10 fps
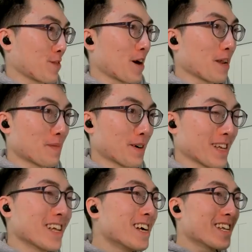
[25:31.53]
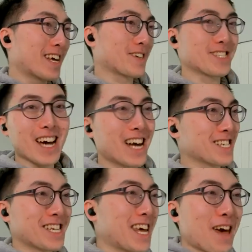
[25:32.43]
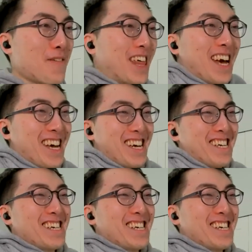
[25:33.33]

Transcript: thought about it. Like you said, I just get everything